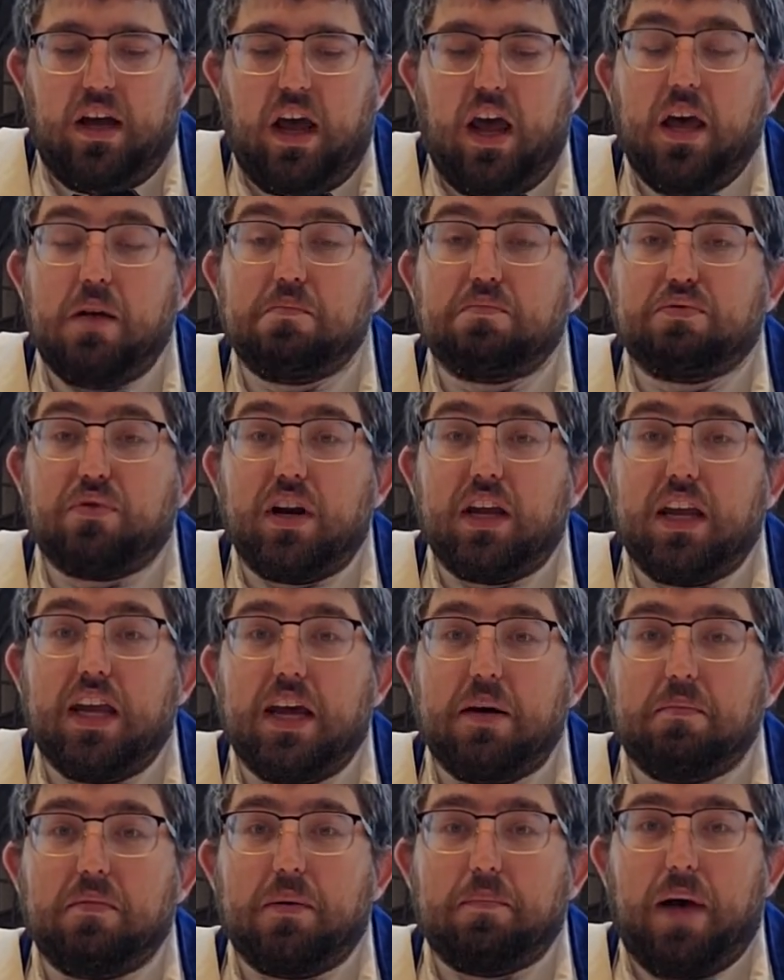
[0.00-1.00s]
and bring
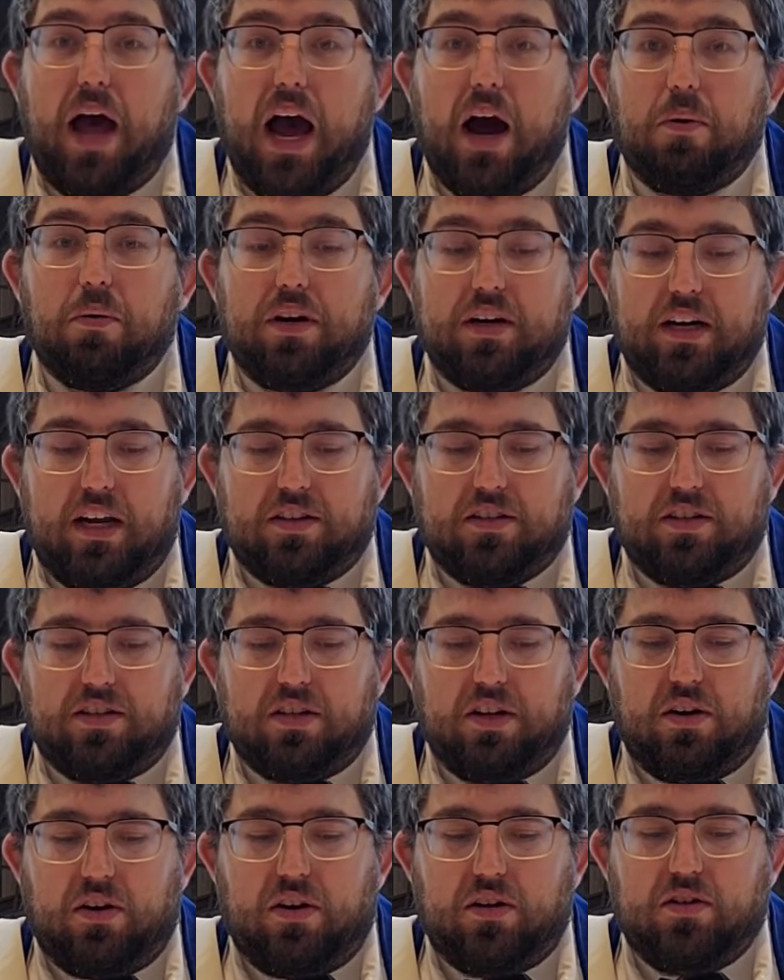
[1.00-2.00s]
him the power
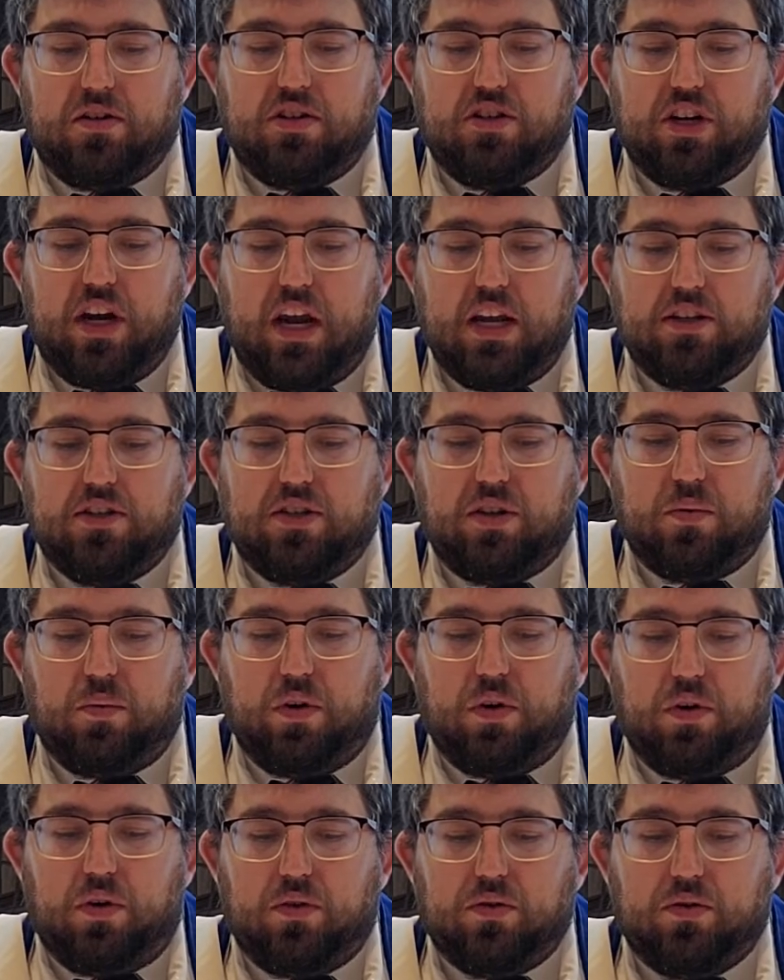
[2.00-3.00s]
necessary to change the
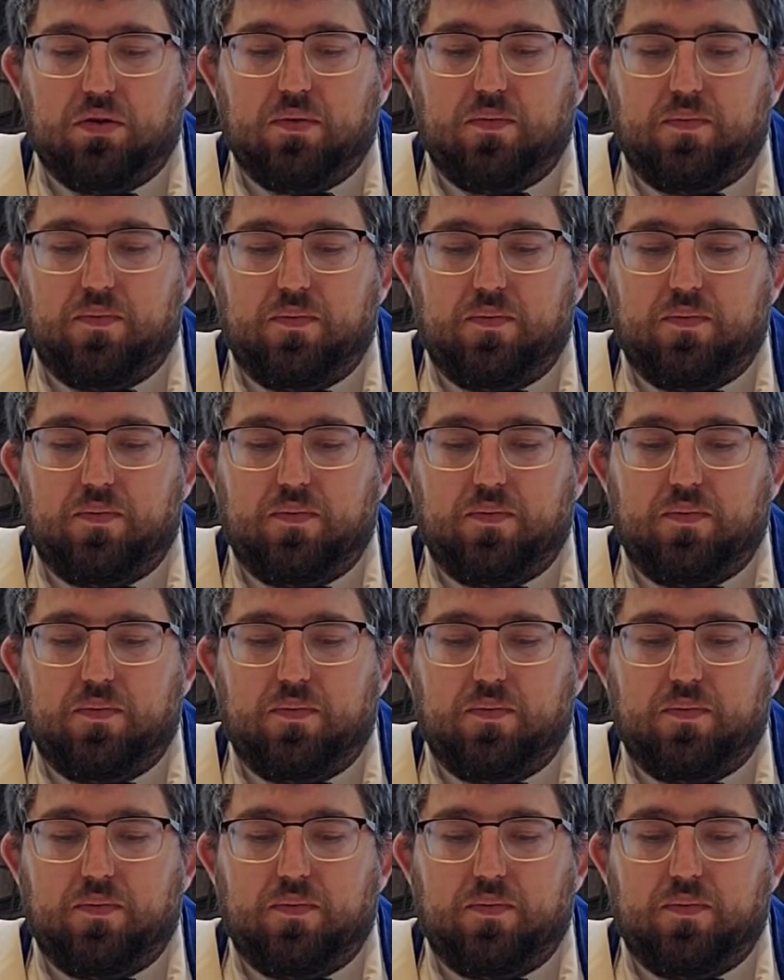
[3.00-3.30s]
world.